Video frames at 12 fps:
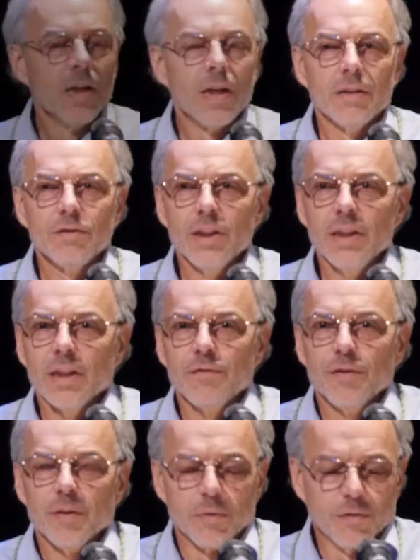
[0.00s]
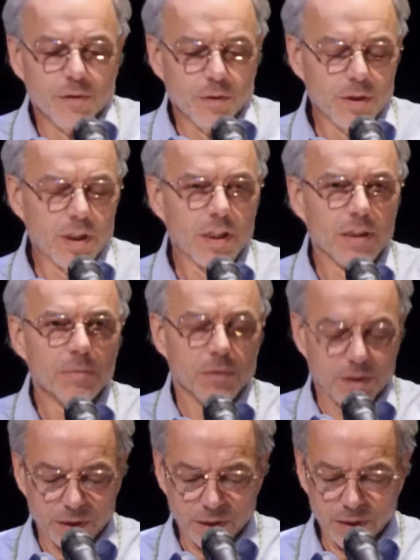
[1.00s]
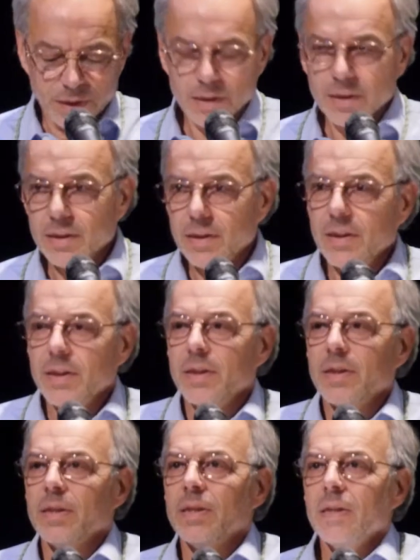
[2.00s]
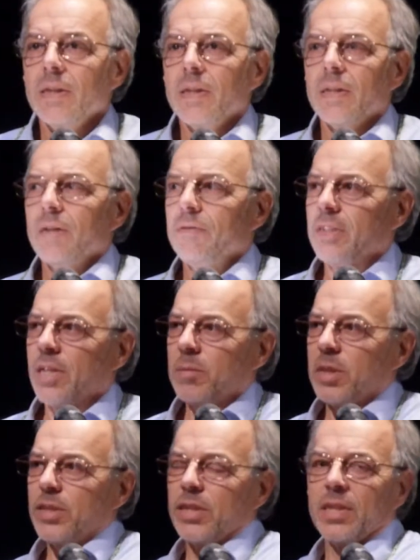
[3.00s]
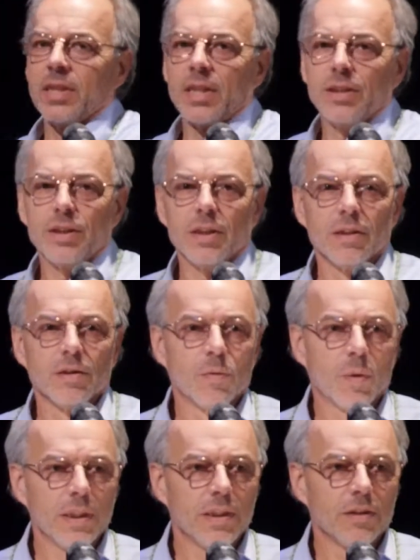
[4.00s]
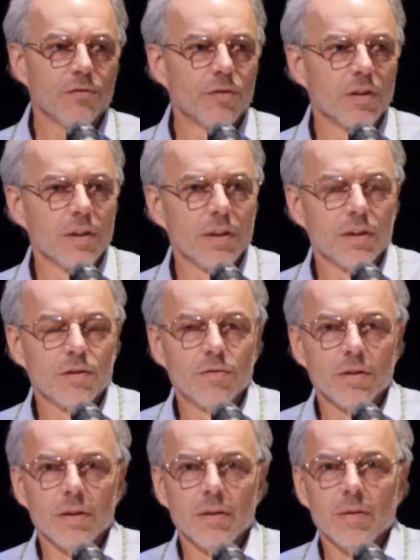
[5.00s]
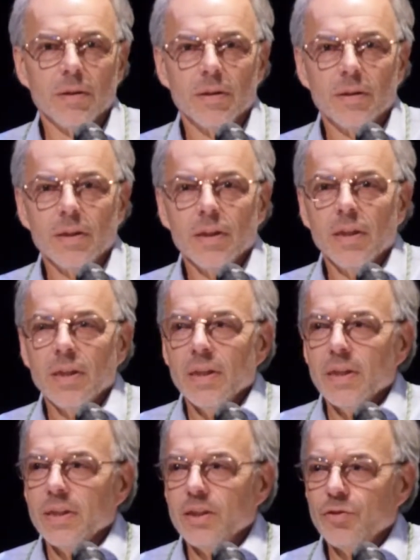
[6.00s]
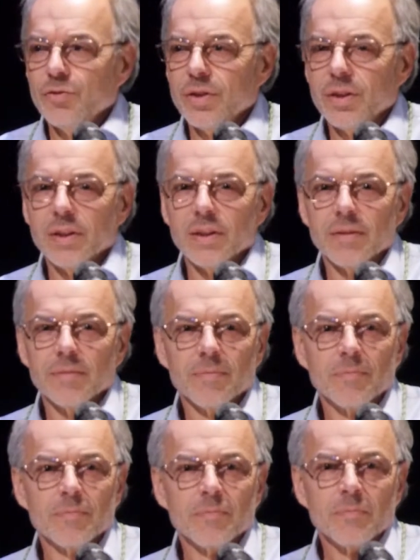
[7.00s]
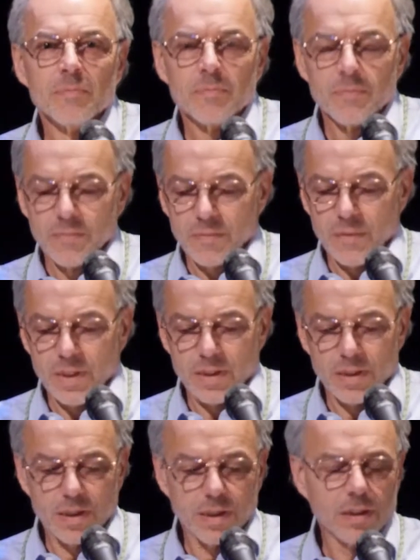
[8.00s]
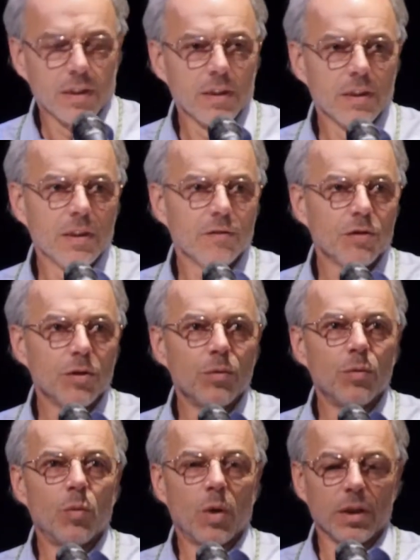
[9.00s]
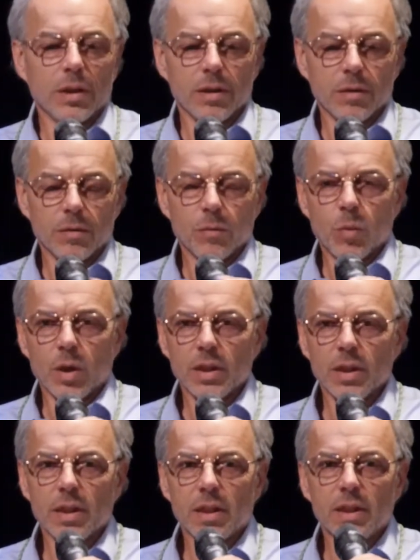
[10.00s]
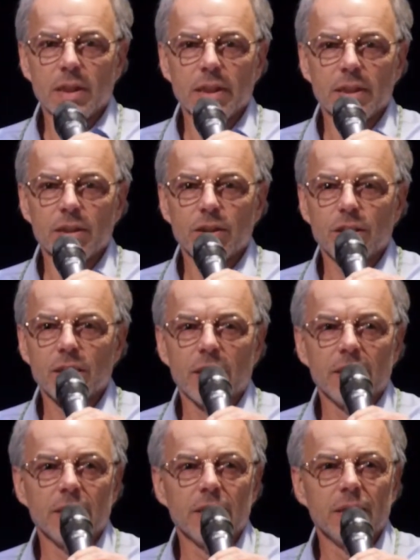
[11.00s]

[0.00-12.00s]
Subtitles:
I've seen that film a few times, and every time I see it quite differently. It's really interesting. I can give you one little insight